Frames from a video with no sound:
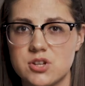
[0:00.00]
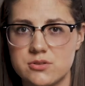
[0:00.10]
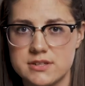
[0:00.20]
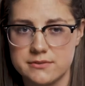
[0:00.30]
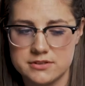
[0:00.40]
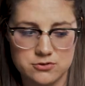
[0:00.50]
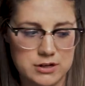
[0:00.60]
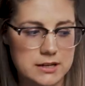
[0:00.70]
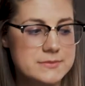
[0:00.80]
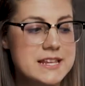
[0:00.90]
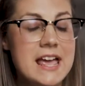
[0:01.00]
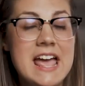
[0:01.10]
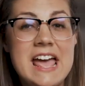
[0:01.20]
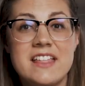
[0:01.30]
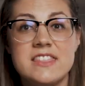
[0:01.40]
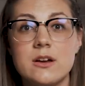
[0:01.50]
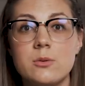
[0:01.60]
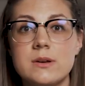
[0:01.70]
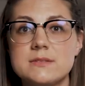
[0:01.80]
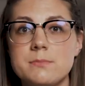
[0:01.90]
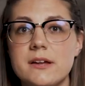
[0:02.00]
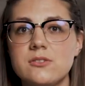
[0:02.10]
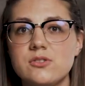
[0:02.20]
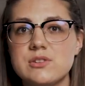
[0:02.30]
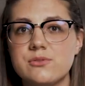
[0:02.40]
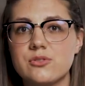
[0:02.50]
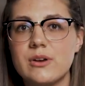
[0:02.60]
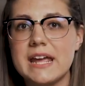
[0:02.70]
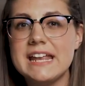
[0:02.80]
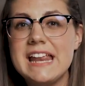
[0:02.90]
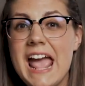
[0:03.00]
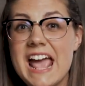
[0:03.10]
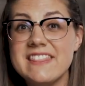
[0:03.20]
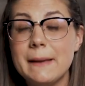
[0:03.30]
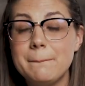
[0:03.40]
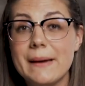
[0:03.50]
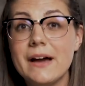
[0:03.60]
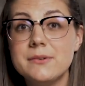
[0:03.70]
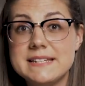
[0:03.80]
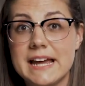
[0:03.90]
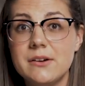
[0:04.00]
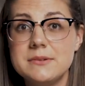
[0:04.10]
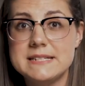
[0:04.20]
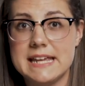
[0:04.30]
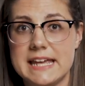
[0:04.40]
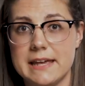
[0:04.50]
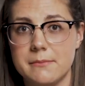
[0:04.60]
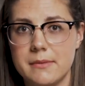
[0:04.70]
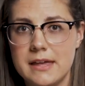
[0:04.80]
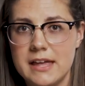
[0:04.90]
Joseph's dreams, there was bundles of grain, and they bowed down to him.